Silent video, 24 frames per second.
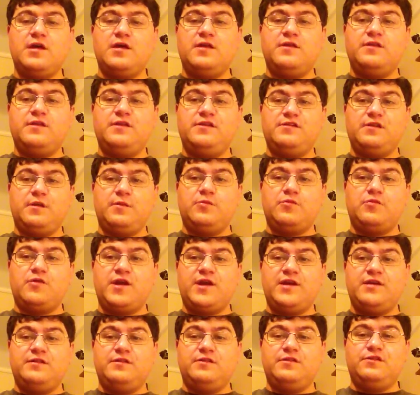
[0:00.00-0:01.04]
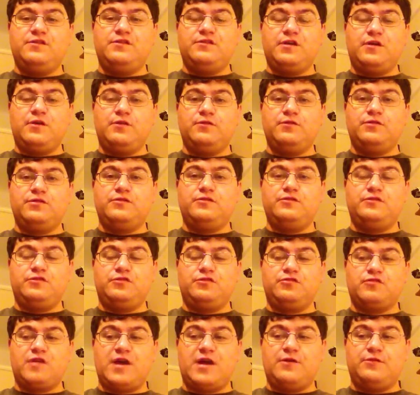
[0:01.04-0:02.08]
These upgrade the stealth to
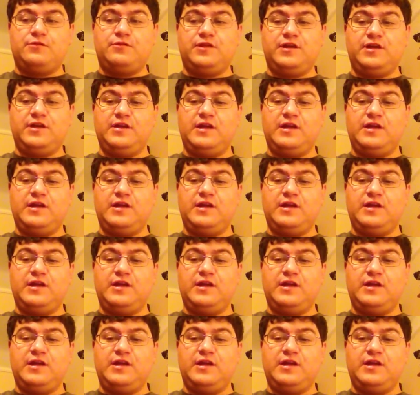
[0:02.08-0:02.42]
shrouding.